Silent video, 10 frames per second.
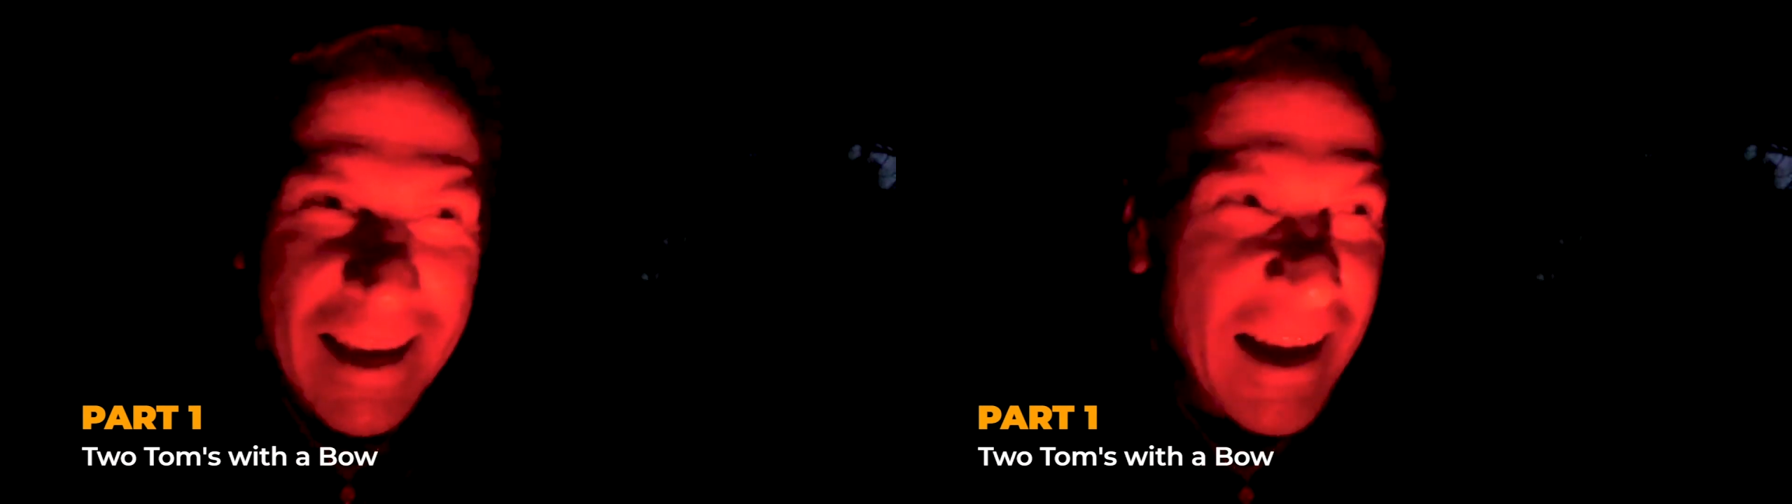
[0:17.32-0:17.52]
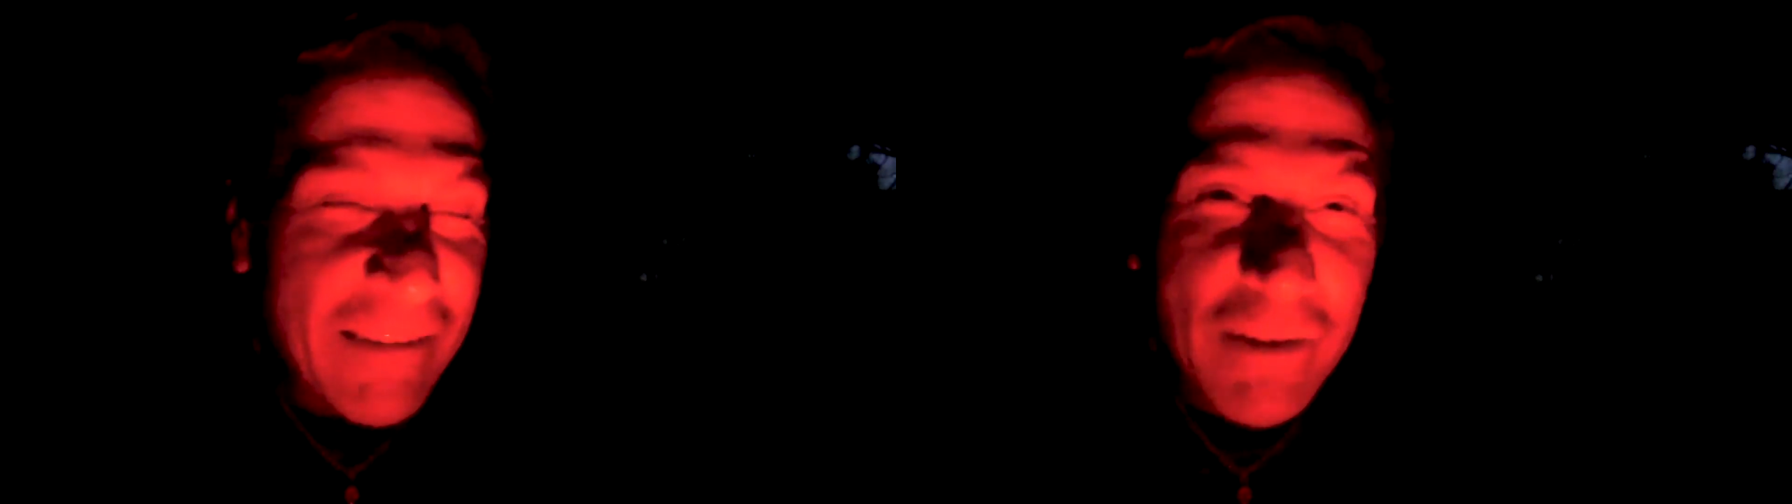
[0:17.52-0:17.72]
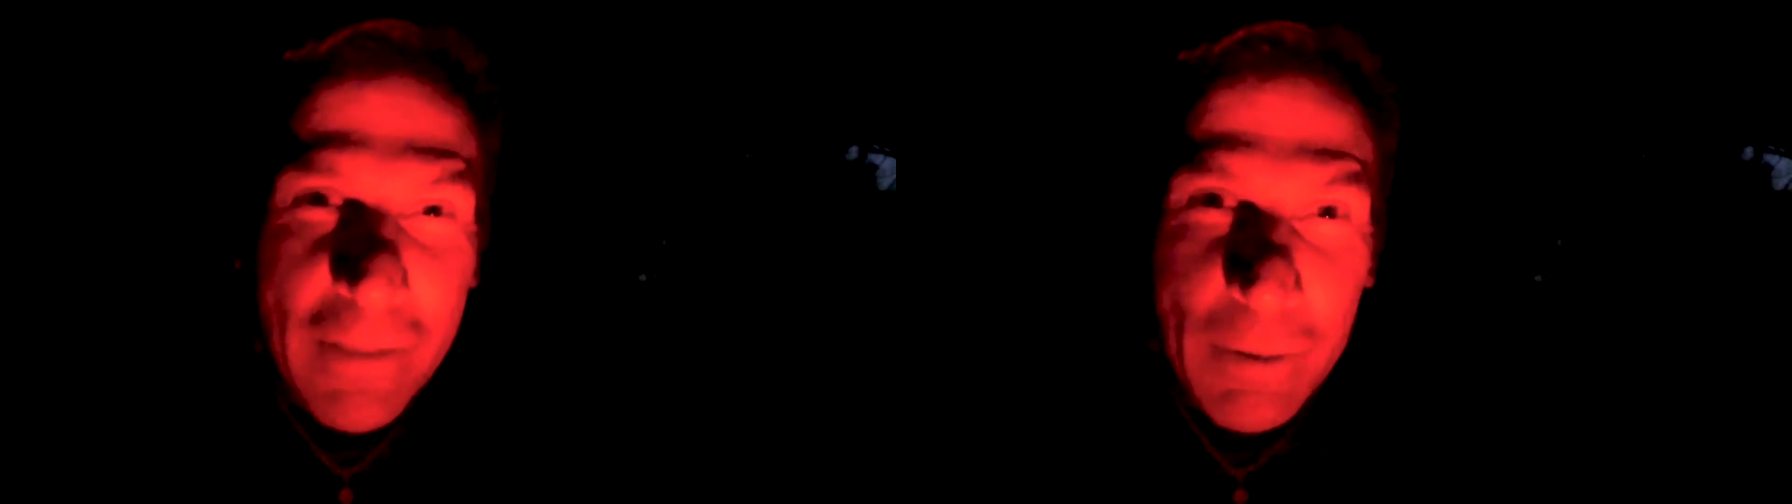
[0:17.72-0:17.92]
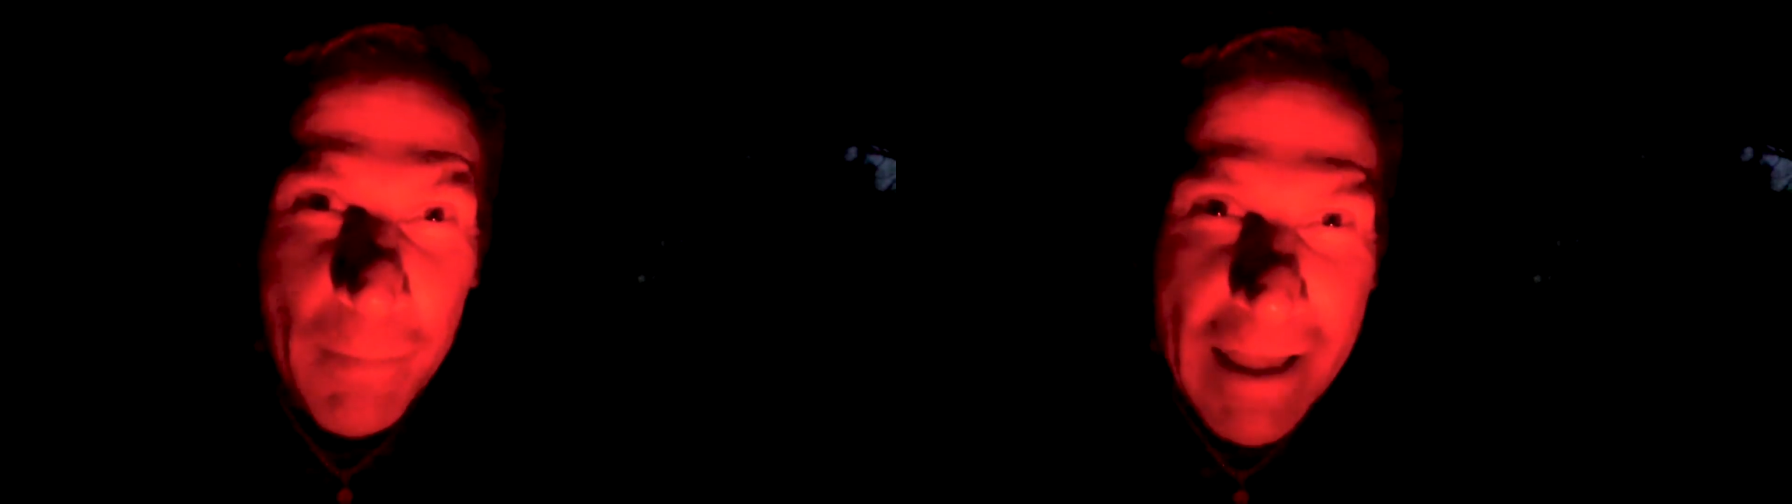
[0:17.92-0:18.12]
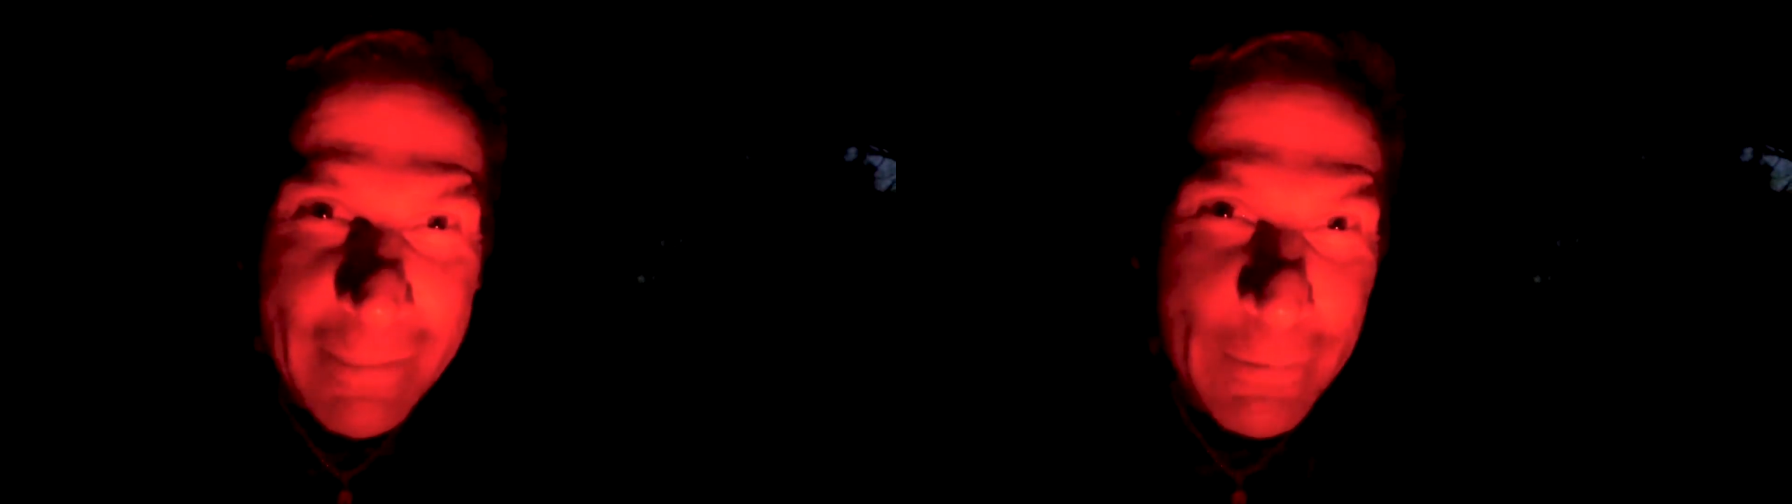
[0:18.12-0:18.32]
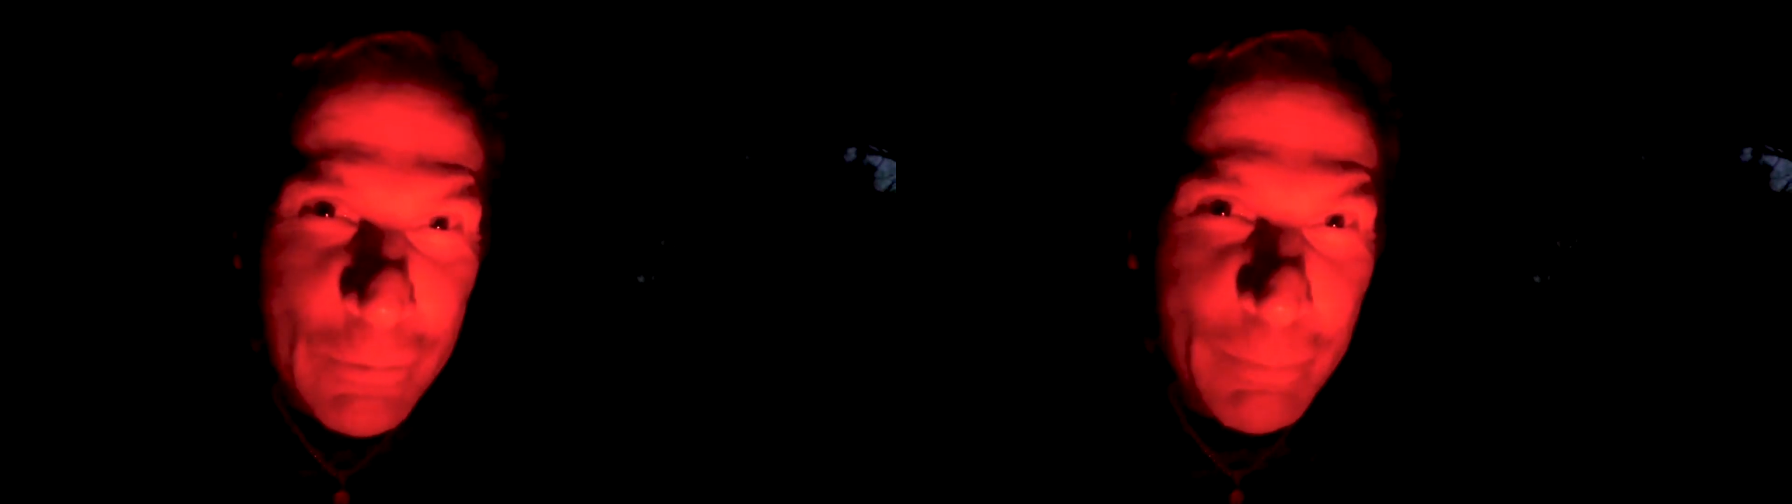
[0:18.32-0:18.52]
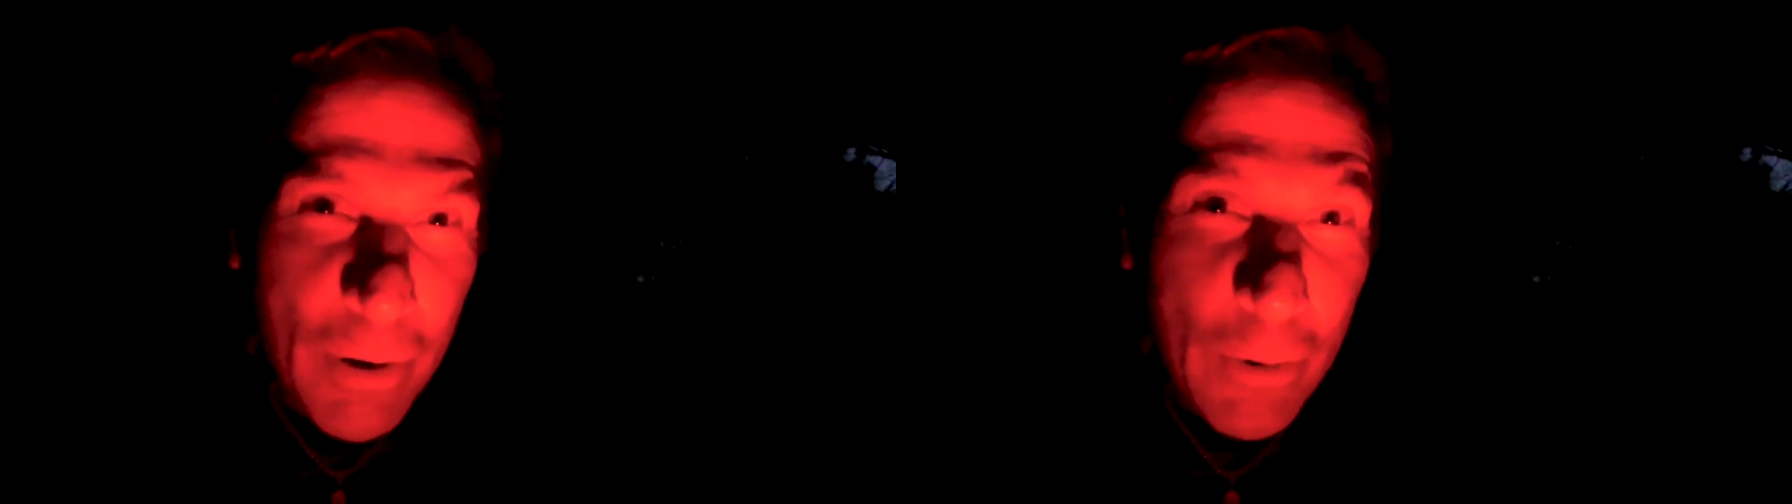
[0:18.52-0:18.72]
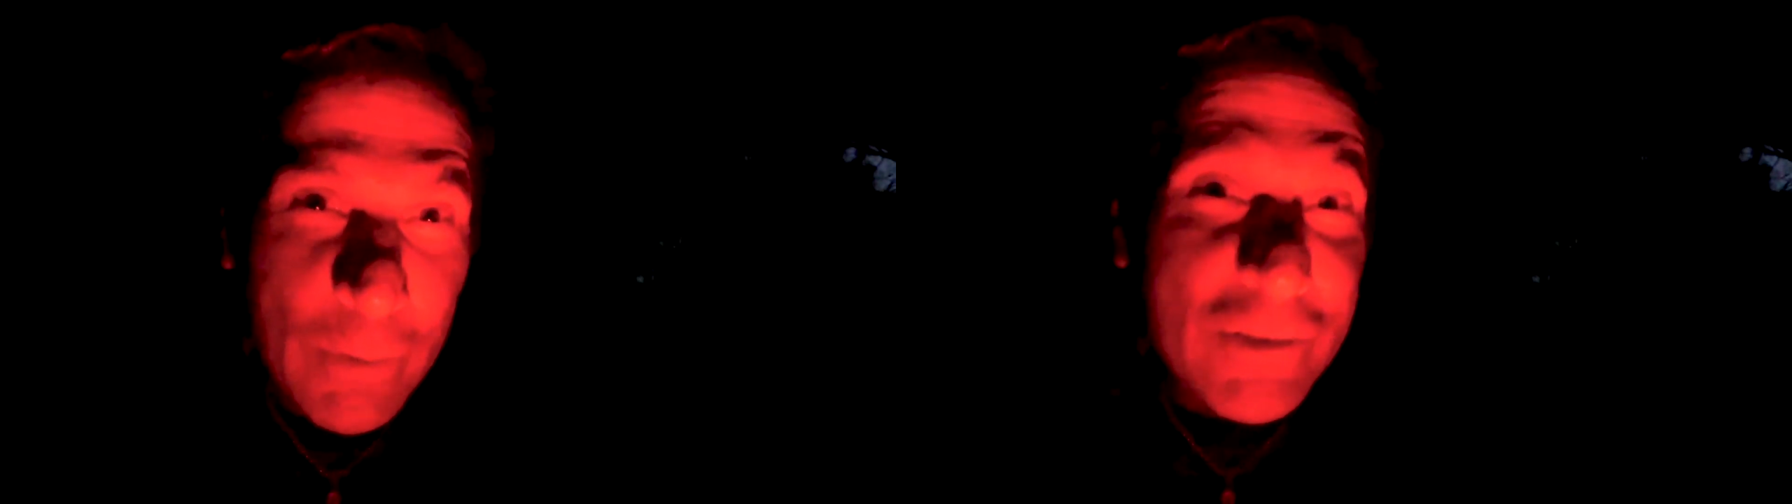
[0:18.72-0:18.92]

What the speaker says: I've got the Mathew's bow.